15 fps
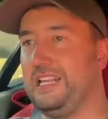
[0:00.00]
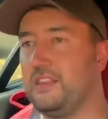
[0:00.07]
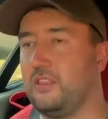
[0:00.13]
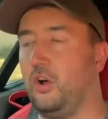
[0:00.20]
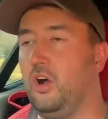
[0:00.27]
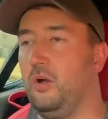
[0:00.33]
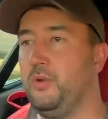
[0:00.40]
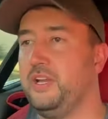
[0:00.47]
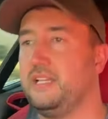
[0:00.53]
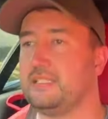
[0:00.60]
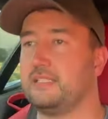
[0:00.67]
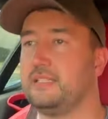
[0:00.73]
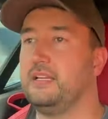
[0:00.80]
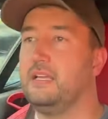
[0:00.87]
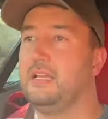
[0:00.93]
the
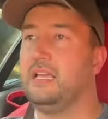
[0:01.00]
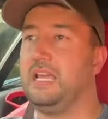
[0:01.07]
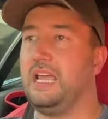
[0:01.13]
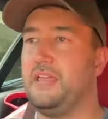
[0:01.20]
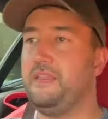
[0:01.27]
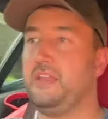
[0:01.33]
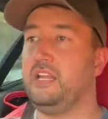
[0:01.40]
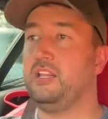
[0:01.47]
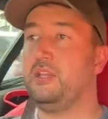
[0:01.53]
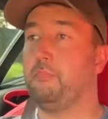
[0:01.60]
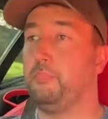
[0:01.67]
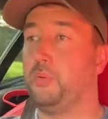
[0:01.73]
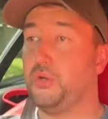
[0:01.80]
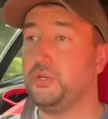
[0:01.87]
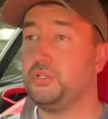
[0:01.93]
armrest, and then in the
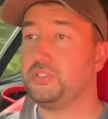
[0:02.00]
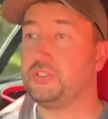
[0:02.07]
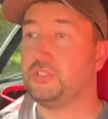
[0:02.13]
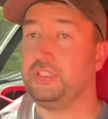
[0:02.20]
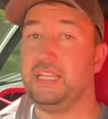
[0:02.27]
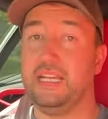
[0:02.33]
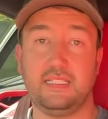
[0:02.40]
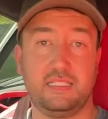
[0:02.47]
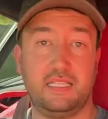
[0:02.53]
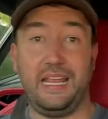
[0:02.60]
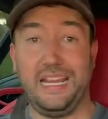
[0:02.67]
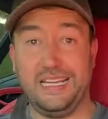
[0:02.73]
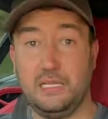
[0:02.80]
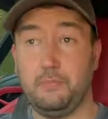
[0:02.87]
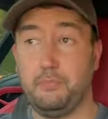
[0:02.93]
boot, yes, there
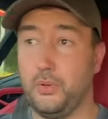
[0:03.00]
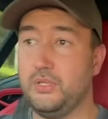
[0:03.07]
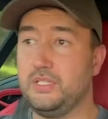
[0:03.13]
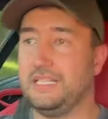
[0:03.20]
is a boot and